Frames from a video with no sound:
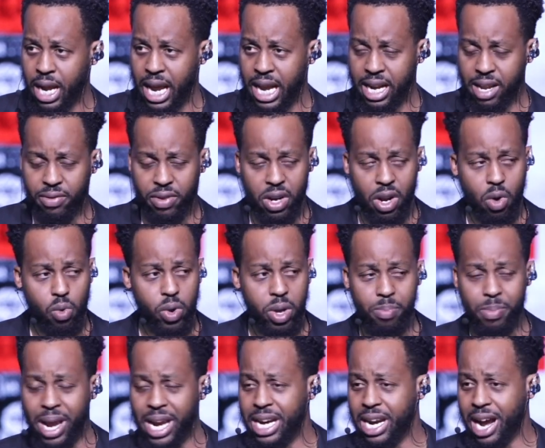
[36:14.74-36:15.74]
And even though
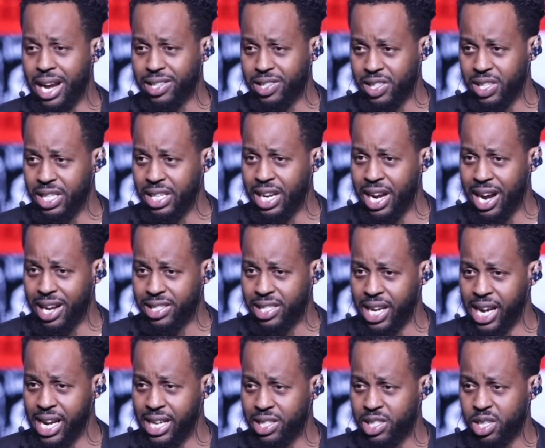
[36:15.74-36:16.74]
we may not see God's
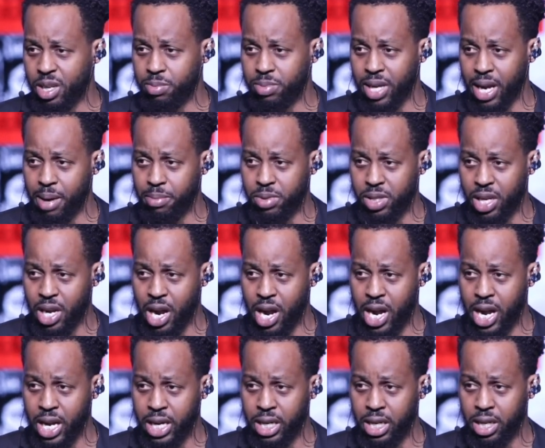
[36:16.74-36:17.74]
hand, sometimes
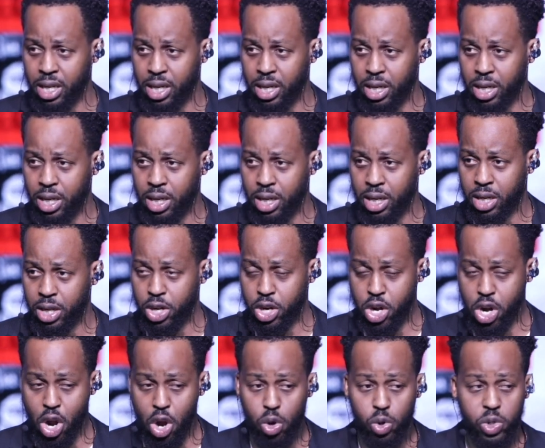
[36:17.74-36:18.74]
God
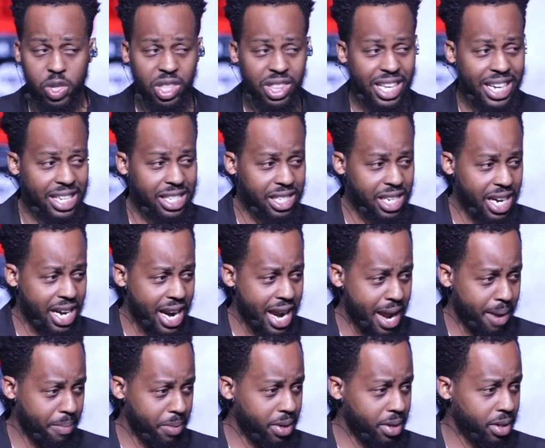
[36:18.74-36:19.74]
knows a thing's going to
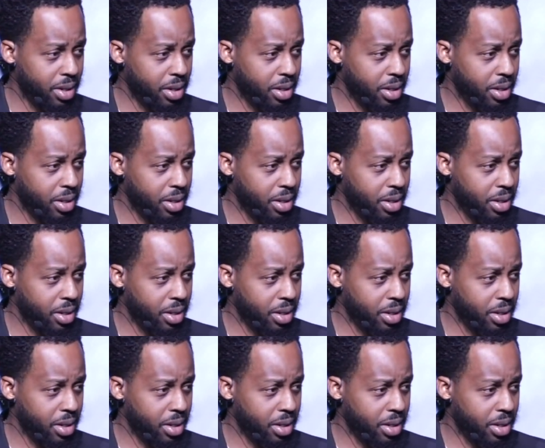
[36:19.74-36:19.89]
happen.